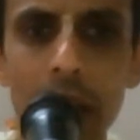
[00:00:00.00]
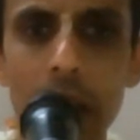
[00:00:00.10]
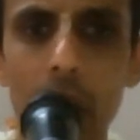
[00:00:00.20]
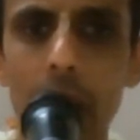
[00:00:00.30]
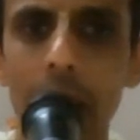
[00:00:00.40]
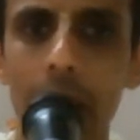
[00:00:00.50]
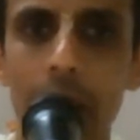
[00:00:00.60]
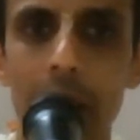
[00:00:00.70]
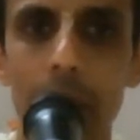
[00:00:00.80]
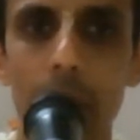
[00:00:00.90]
Very heroic
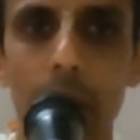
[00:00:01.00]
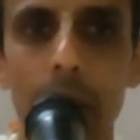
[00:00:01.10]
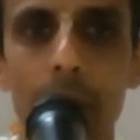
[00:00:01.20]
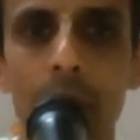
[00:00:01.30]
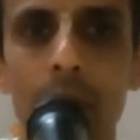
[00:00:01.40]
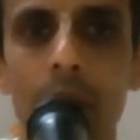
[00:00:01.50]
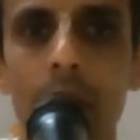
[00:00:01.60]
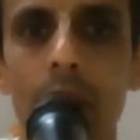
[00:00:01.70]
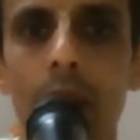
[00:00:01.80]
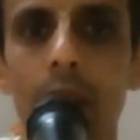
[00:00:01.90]
and very potent.
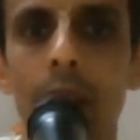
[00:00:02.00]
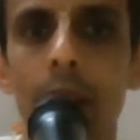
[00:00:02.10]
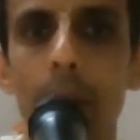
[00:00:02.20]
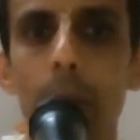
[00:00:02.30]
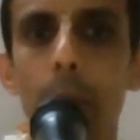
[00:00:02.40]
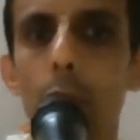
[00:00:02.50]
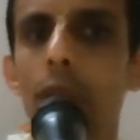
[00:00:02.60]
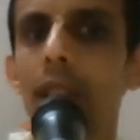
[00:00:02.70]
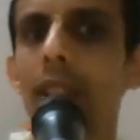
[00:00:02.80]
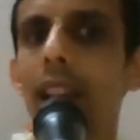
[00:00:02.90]
Then,
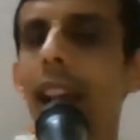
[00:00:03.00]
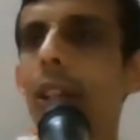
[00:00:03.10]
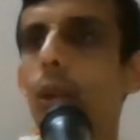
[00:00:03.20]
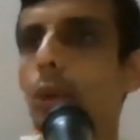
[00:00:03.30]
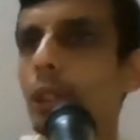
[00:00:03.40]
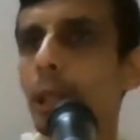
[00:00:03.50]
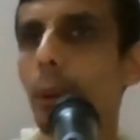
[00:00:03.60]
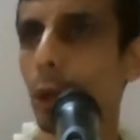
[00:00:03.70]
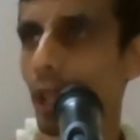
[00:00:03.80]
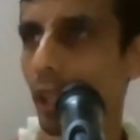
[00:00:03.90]
Uruji and
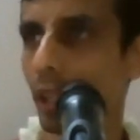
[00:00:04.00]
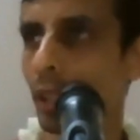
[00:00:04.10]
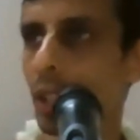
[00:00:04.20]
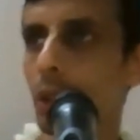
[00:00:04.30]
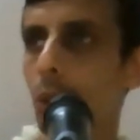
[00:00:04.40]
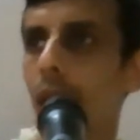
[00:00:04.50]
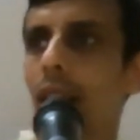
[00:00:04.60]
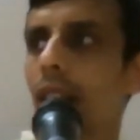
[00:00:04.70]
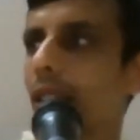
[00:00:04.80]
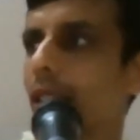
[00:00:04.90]
Kunti Bhoja. These
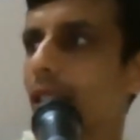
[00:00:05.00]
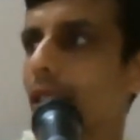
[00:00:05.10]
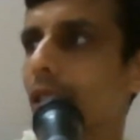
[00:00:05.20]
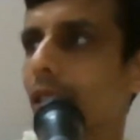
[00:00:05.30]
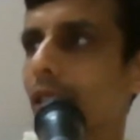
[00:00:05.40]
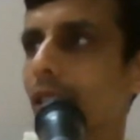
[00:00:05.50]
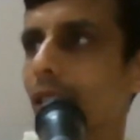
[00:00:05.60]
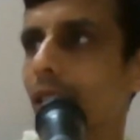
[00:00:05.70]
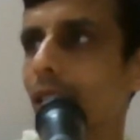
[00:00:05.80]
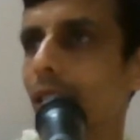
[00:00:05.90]
two are
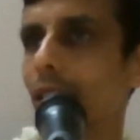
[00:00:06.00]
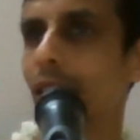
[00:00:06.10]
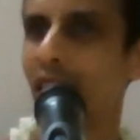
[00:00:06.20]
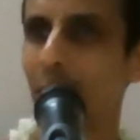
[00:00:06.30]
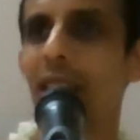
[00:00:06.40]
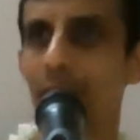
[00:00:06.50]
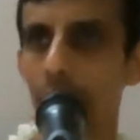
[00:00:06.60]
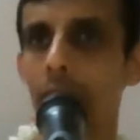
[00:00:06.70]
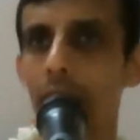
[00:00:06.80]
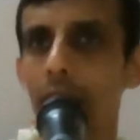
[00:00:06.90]
name
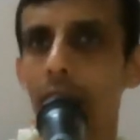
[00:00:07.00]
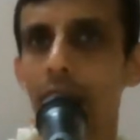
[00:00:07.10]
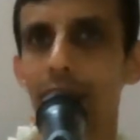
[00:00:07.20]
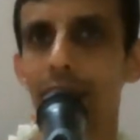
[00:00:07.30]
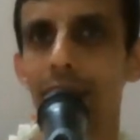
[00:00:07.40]
itself said.